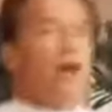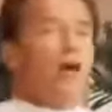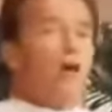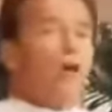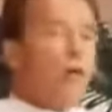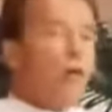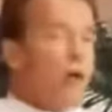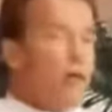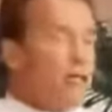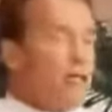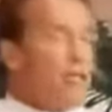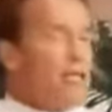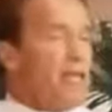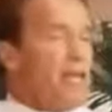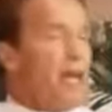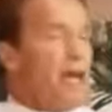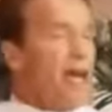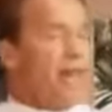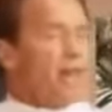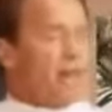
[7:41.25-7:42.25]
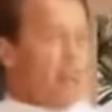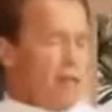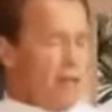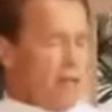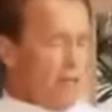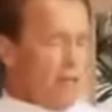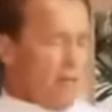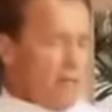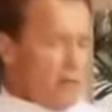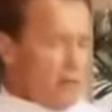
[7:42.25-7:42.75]
or I didn't have
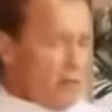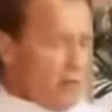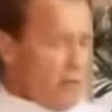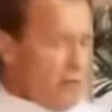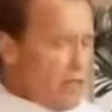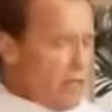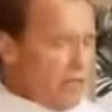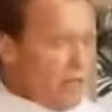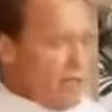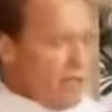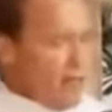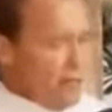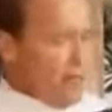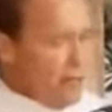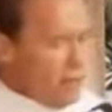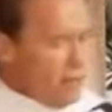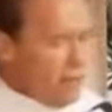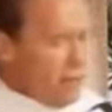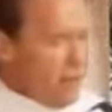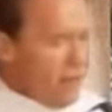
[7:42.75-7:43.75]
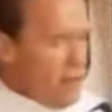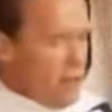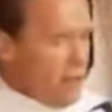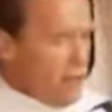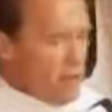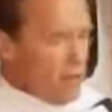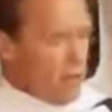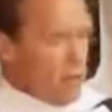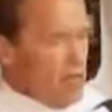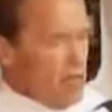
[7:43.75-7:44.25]
telephones, I didn't have
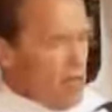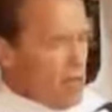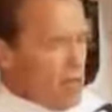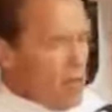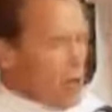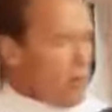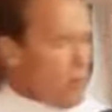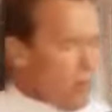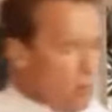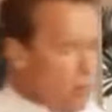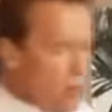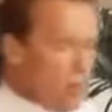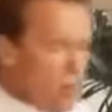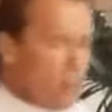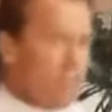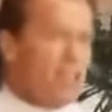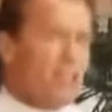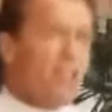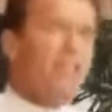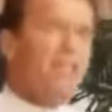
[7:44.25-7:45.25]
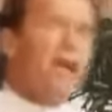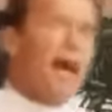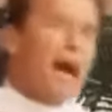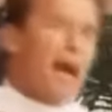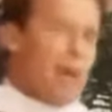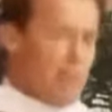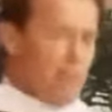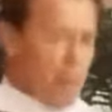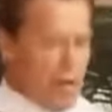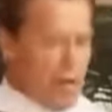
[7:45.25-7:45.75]
the computers and the
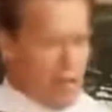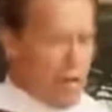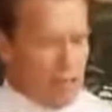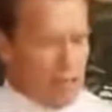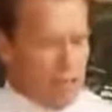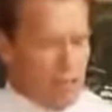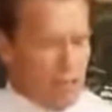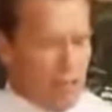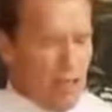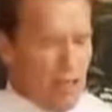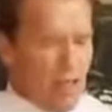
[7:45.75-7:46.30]
iPods.